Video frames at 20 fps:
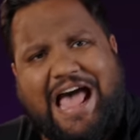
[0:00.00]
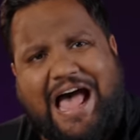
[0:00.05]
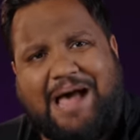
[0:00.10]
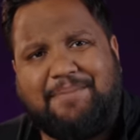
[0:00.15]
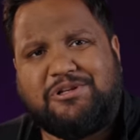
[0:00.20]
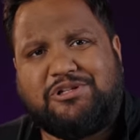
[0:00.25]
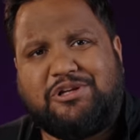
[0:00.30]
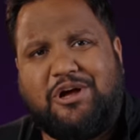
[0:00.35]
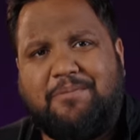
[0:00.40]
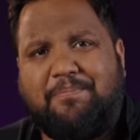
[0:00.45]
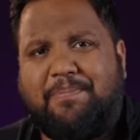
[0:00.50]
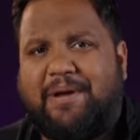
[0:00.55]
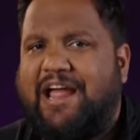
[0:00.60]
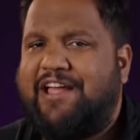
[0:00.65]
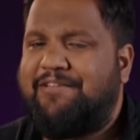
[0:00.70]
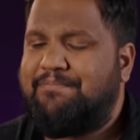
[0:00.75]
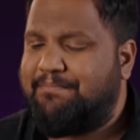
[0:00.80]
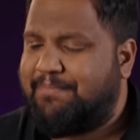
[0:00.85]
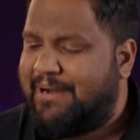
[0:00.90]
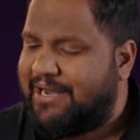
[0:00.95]
Amazon
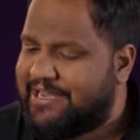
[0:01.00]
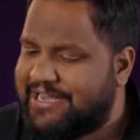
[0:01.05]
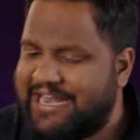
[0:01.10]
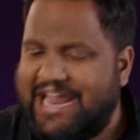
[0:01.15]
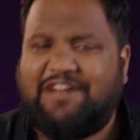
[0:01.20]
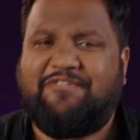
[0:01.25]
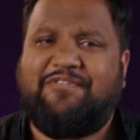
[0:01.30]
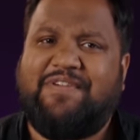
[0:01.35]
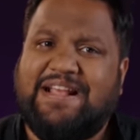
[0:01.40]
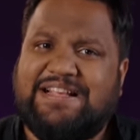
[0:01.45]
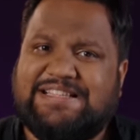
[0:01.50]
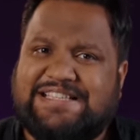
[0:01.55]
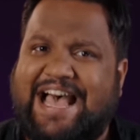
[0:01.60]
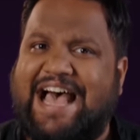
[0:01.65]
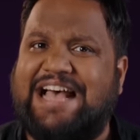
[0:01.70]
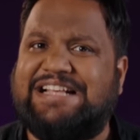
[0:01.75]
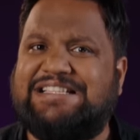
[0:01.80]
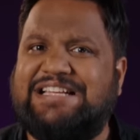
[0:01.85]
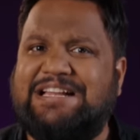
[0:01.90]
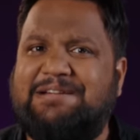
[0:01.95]
Prime, but Netflix
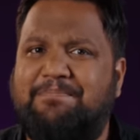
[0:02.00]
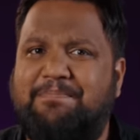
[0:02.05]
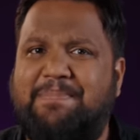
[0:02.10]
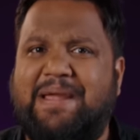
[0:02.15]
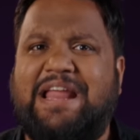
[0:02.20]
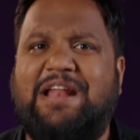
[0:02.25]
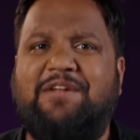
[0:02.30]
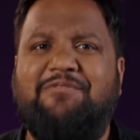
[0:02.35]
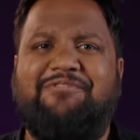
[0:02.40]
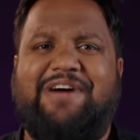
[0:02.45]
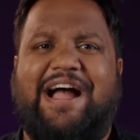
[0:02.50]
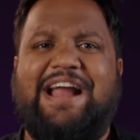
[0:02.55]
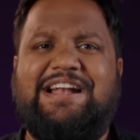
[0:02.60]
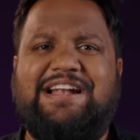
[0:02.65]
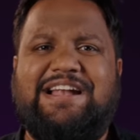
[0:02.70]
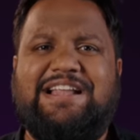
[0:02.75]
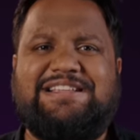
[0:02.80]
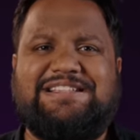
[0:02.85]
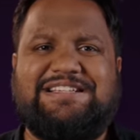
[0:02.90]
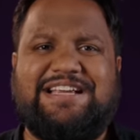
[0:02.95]
hasn't been
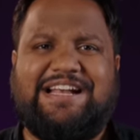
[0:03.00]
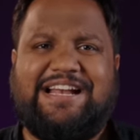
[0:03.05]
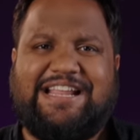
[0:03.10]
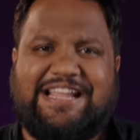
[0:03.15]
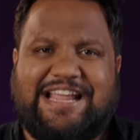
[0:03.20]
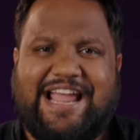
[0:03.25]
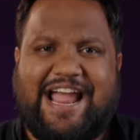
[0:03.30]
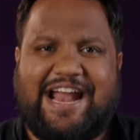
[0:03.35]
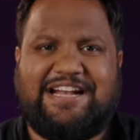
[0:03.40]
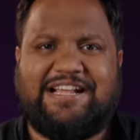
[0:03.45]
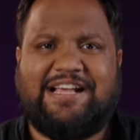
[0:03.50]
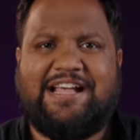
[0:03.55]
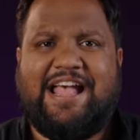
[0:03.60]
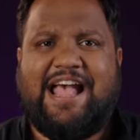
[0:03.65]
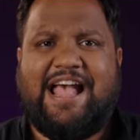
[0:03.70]
whitelisted yet.